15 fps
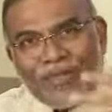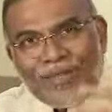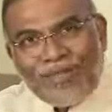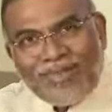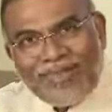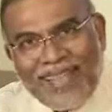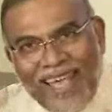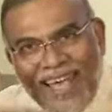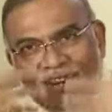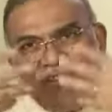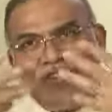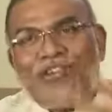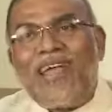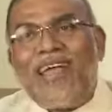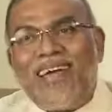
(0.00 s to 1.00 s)
their
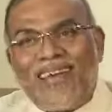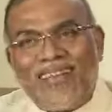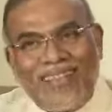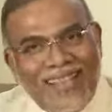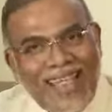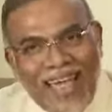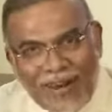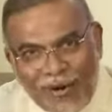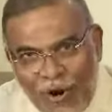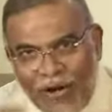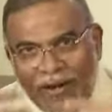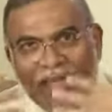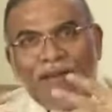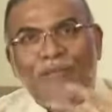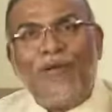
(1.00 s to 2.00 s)
share, they are
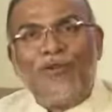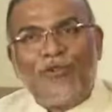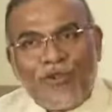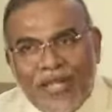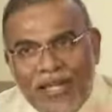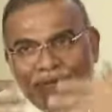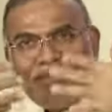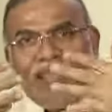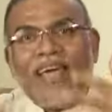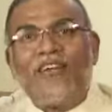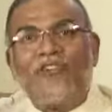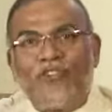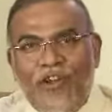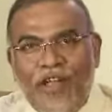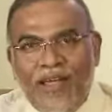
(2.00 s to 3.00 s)
not able to give their
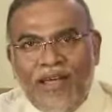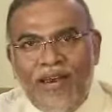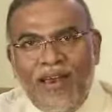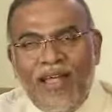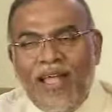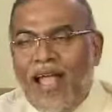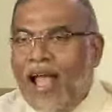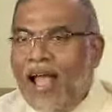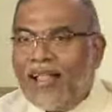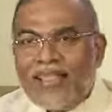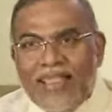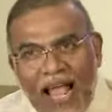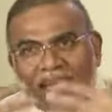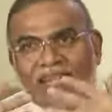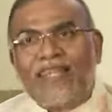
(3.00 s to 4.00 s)
share, and
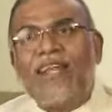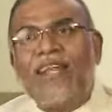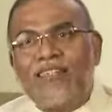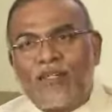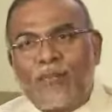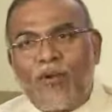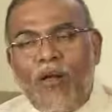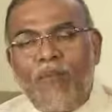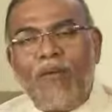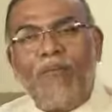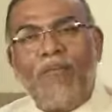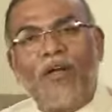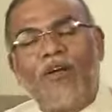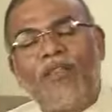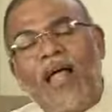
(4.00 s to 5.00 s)
that creates a problem,
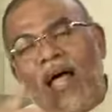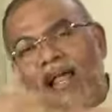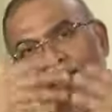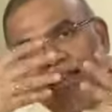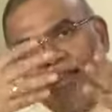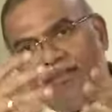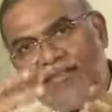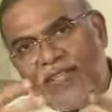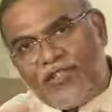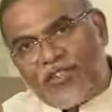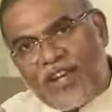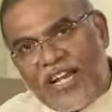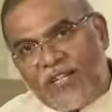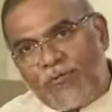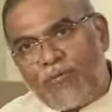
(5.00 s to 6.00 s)
because unless the
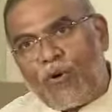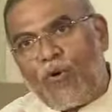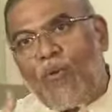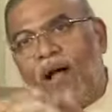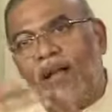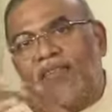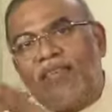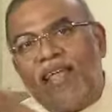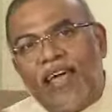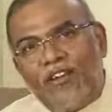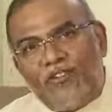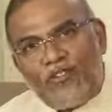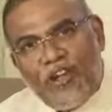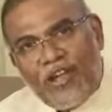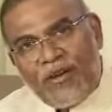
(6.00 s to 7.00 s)
states provide their
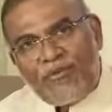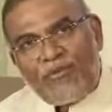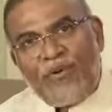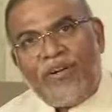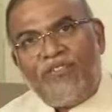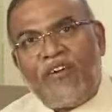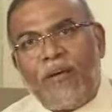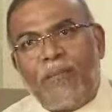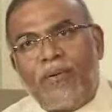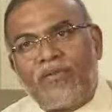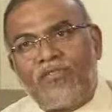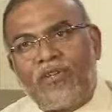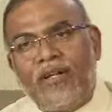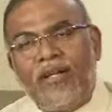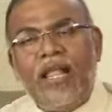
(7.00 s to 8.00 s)
share of
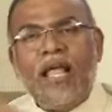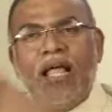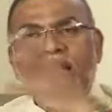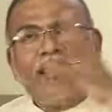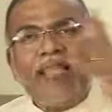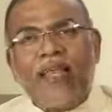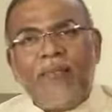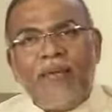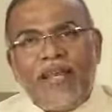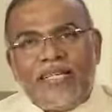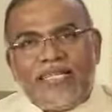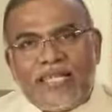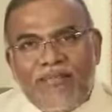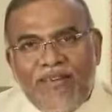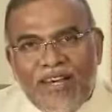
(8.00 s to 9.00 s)
25%, the remaining
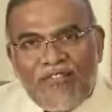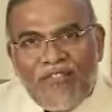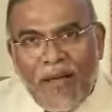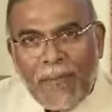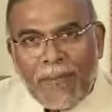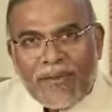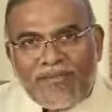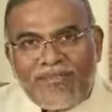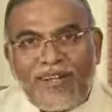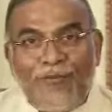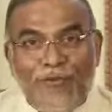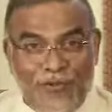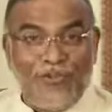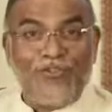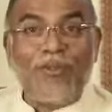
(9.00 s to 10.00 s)
75%,
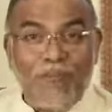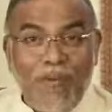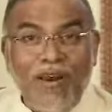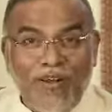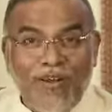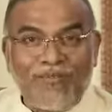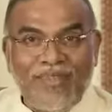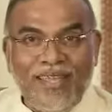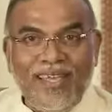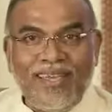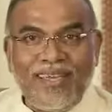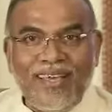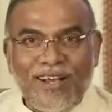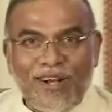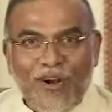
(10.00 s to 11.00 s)
which is the bulk of
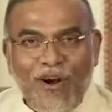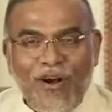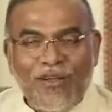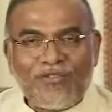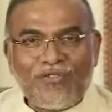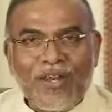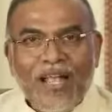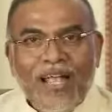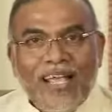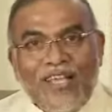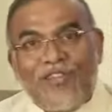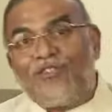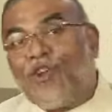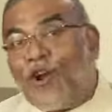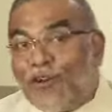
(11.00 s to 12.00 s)
the cost,
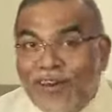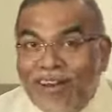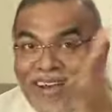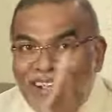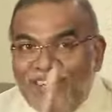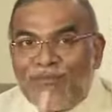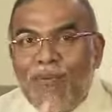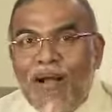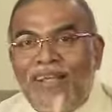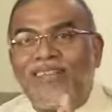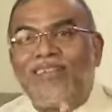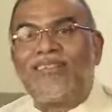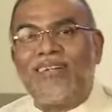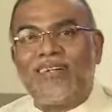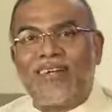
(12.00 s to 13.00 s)
is not released by the
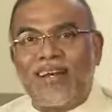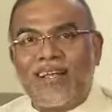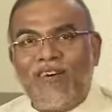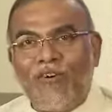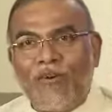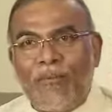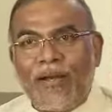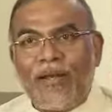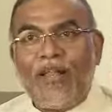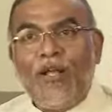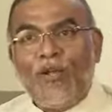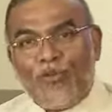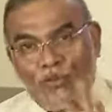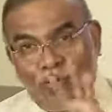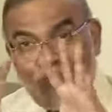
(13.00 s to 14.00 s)
central government.
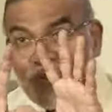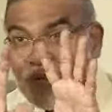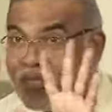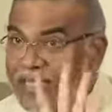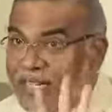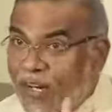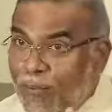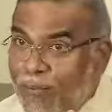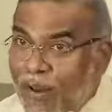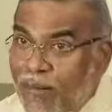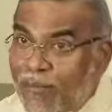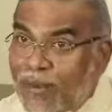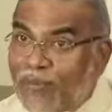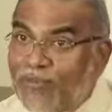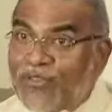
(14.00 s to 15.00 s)
So first set of
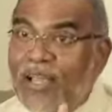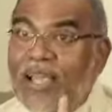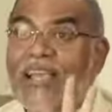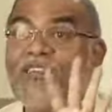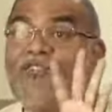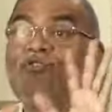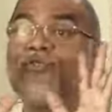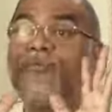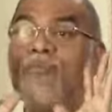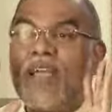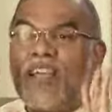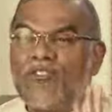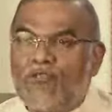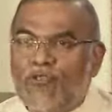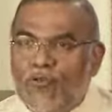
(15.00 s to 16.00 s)
problems is to
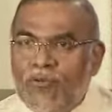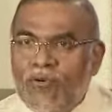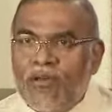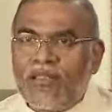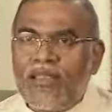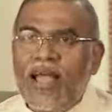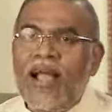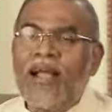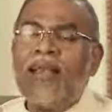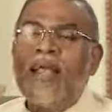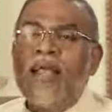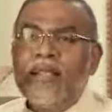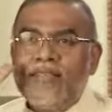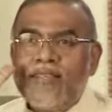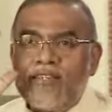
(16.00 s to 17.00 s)
make sure that
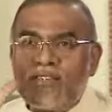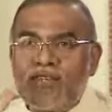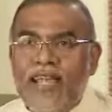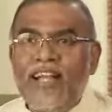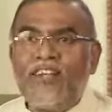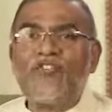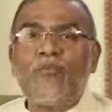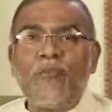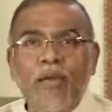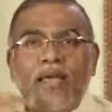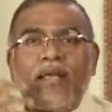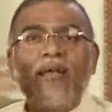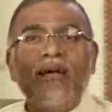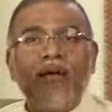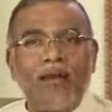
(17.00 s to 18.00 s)
the states
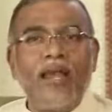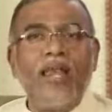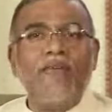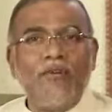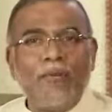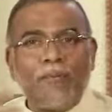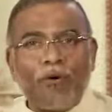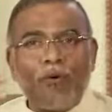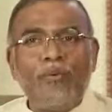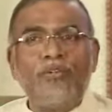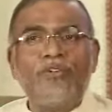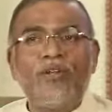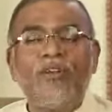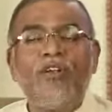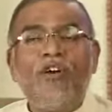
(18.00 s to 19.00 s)
make relevant
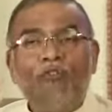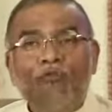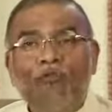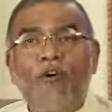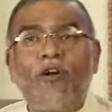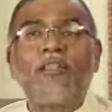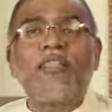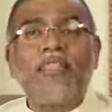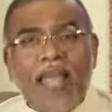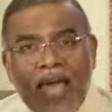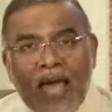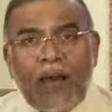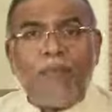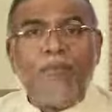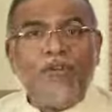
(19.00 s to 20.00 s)
provision for
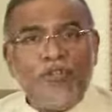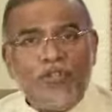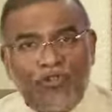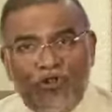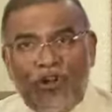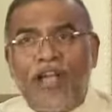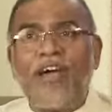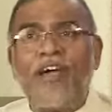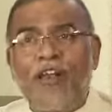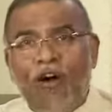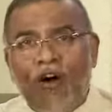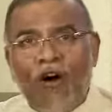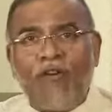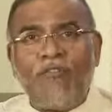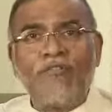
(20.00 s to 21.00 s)
their share
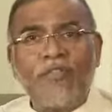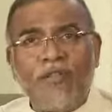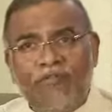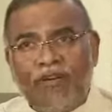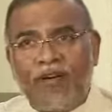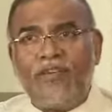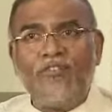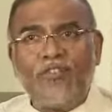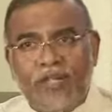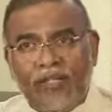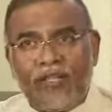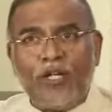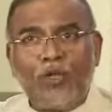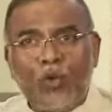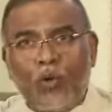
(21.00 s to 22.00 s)
of the funds in
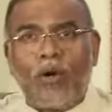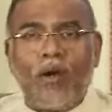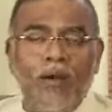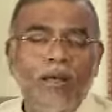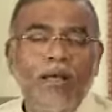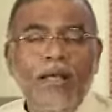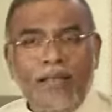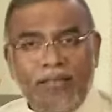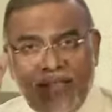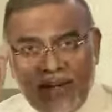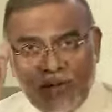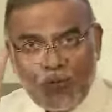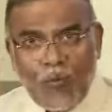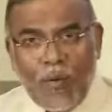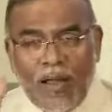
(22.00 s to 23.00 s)
the total.
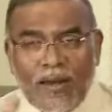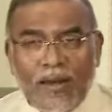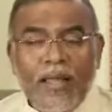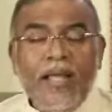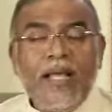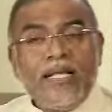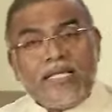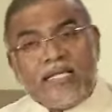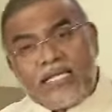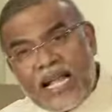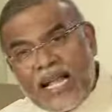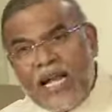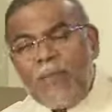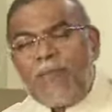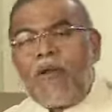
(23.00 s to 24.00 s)
That's one.
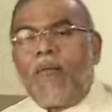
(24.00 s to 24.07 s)
Second